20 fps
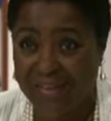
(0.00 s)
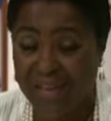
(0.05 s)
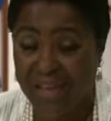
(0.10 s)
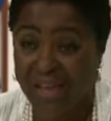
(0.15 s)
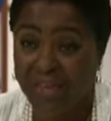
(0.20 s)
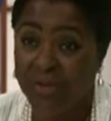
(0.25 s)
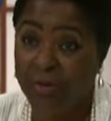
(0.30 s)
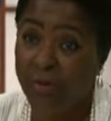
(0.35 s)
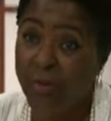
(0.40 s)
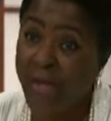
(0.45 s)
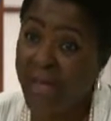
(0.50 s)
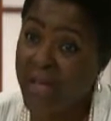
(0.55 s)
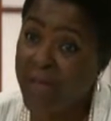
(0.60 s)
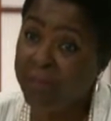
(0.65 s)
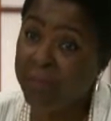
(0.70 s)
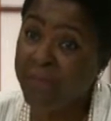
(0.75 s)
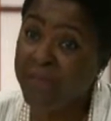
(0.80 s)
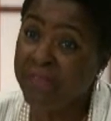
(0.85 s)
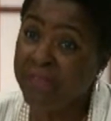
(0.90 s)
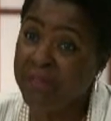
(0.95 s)
And you'll
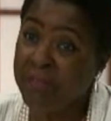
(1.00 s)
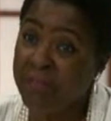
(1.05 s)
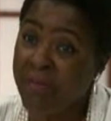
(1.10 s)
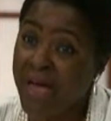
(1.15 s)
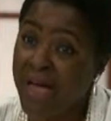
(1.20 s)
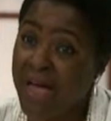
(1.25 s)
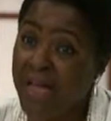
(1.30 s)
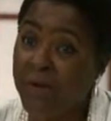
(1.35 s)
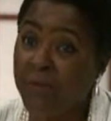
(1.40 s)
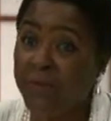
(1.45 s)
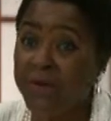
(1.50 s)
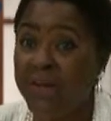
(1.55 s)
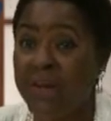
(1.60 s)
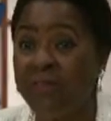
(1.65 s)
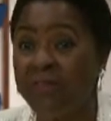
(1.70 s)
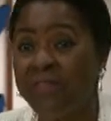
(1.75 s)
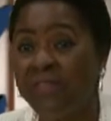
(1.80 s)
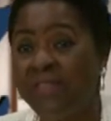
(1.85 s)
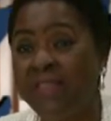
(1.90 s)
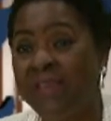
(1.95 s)
have peace of mind when
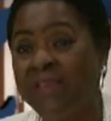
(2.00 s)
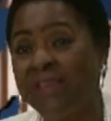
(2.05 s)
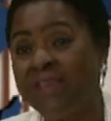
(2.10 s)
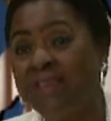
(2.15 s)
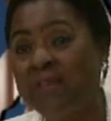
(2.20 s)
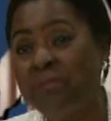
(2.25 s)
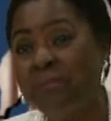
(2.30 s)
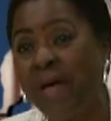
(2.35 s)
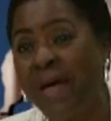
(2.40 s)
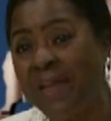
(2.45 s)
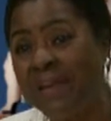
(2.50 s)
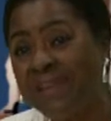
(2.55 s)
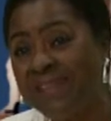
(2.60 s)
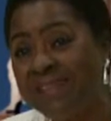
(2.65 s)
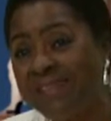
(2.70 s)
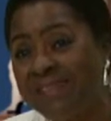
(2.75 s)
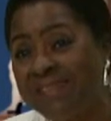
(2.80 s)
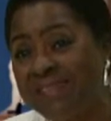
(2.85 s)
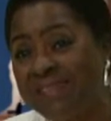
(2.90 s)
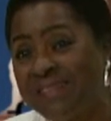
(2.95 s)
everything is in balance.
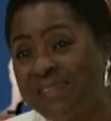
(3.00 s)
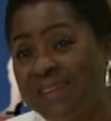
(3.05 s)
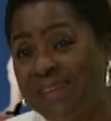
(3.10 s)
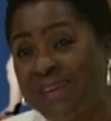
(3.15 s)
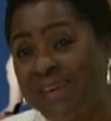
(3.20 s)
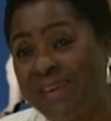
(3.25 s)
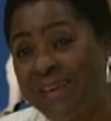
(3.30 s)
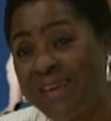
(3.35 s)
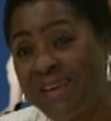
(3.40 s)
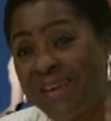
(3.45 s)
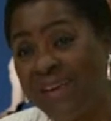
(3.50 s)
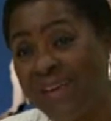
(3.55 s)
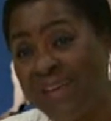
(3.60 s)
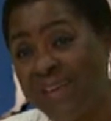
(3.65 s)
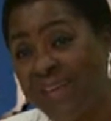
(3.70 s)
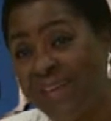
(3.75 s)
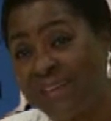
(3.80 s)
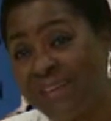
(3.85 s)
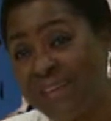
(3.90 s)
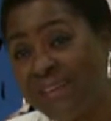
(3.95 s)

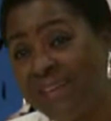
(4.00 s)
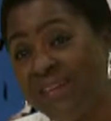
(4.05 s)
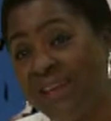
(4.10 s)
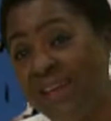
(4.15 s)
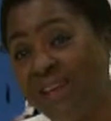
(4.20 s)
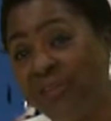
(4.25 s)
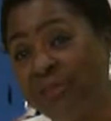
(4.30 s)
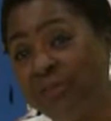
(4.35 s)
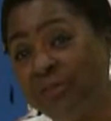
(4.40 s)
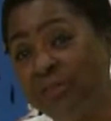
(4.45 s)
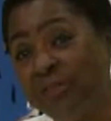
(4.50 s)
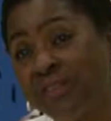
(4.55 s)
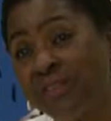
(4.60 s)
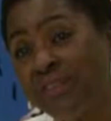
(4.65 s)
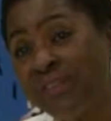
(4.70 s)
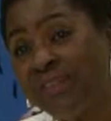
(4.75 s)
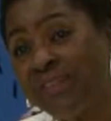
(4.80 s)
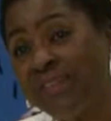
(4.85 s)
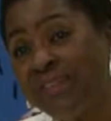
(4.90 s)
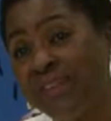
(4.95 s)
The conductor's
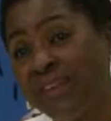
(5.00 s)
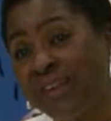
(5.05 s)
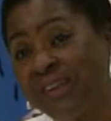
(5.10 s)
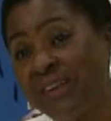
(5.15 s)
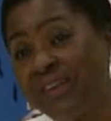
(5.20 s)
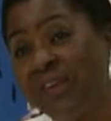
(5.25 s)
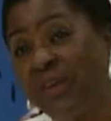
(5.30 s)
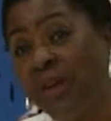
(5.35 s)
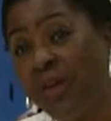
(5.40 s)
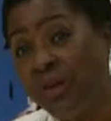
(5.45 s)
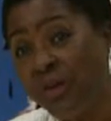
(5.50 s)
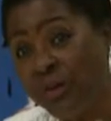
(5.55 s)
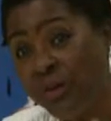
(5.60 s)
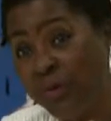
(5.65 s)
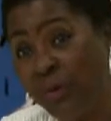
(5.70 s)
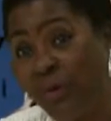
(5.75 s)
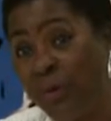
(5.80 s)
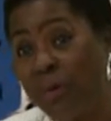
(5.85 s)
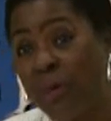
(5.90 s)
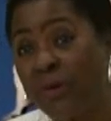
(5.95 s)
conducting
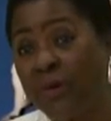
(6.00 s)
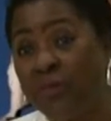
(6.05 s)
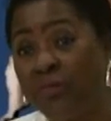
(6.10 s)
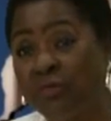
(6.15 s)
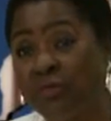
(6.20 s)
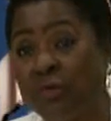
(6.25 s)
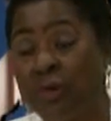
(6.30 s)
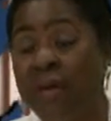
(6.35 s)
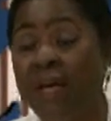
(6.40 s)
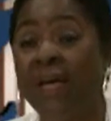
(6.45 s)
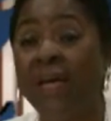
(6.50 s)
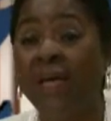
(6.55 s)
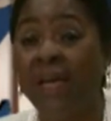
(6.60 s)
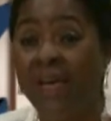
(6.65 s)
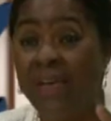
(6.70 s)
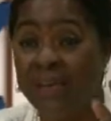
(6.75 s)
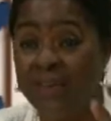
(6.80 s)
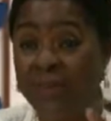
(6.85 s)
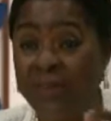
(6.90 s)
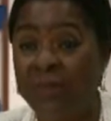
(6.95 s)
your orchestra,
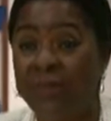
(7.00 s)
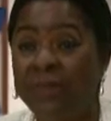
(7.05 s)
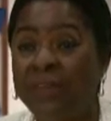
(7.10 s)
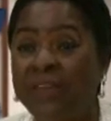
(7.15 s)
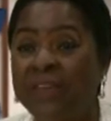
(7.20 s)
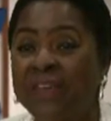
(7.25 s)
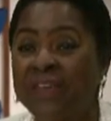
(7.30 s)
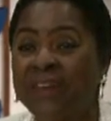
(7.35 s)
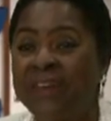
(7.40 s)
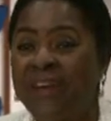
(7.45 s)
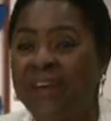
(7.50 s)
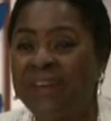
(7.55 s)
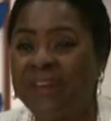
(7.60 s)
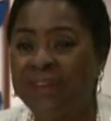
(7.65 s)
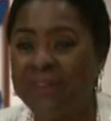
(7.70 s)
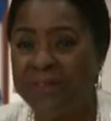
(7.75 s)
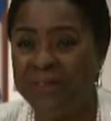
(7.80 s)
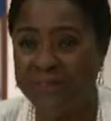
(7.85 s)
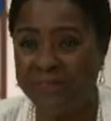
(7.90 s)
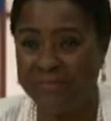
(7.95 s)
and you're the
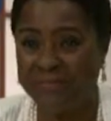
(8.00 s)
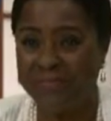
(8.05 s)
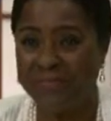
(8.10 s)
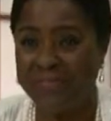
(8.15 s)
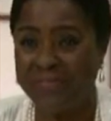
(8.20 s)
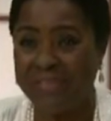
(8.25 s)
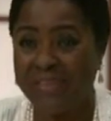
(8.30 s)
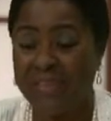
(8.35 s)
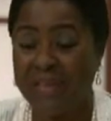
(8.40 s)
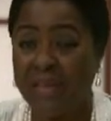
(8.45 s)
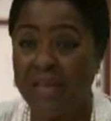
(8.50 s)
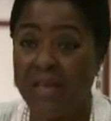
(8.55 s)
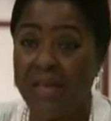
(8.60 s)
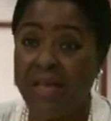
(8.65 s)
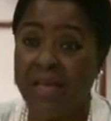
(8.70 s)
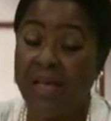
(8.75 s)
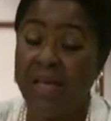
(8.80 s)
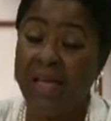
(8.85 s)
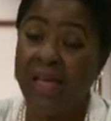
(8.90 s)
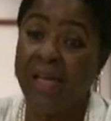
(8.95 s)
conductor.
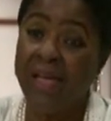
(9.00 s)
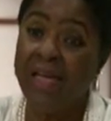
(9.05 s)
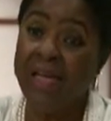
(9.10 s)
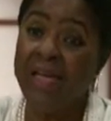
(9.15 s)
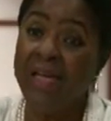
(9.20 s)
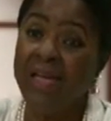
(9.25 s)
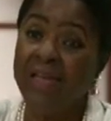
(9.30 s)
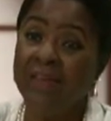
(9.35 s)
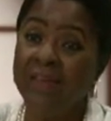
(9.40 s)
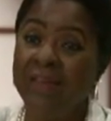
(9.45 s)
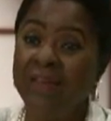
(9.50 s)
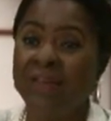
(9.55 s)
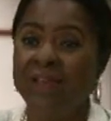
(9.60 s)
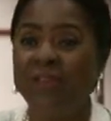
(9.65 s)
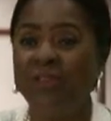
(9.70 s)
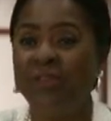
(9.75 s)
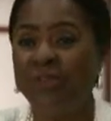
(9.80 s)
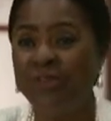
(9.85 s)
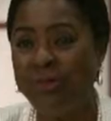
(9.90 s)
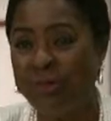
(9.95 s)
And
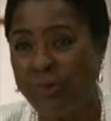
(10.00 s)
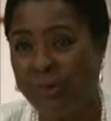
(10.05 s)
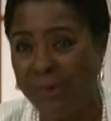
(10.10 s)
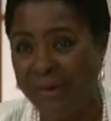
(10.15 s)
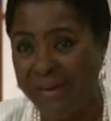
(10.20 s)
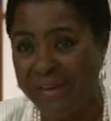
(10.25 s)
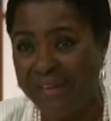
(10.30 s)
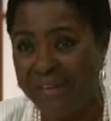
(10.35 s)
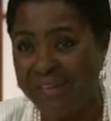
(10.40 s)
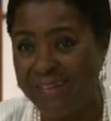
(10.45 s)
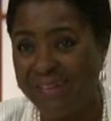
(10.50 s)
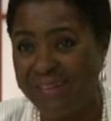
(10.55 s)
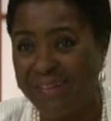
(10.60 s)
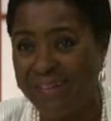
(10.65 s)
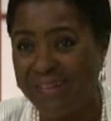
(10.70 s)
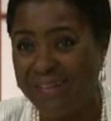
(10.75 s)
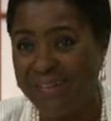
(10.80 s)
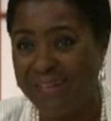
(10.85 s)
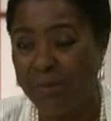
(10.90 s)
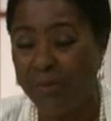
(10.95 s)
joy,
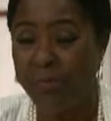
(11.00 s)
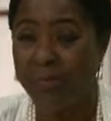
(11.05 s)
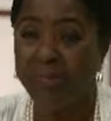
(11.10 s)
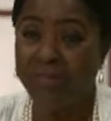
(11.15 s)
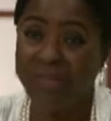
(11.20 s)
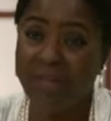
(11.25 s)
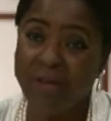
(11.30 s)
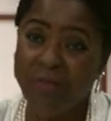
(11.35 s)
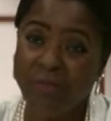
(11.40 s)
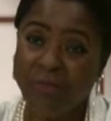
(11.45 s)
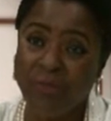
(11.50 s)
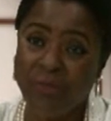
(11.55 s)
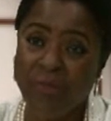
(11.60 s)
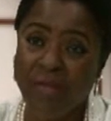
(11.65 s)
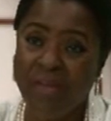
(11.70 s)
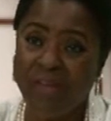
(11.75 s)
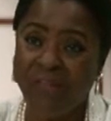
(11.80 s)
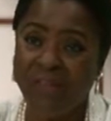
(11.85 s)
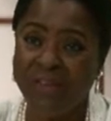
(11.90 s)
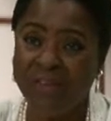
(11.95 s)
which comes from
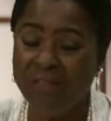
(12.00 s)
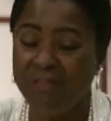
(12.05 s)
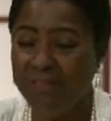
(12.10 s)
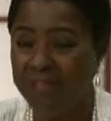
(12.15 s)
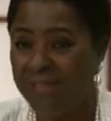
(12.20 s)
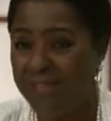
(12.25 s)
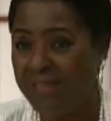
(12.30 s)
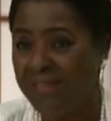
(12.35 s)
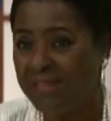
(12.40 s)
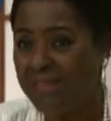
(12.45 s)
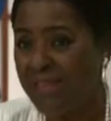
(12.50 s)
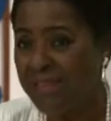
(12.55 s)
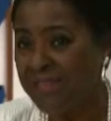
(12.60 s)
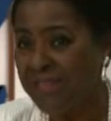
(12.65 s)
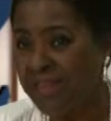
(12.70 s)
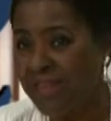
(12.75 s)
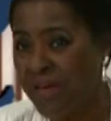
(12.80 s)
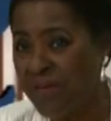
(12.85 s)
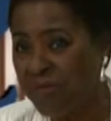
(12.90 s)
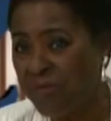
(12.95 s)
heaven,
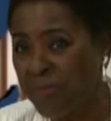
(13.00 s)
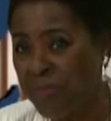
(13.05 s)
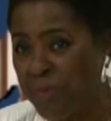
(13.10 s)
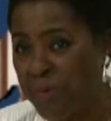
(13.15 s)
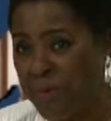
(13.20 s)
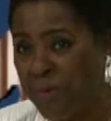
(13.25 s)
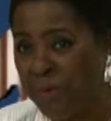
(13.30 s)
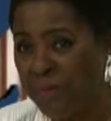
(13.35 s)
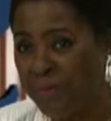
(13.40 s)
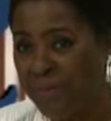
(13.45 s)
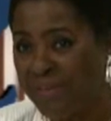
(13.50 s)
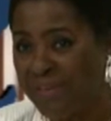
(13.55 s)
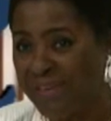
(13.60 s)
doesn't come from earth.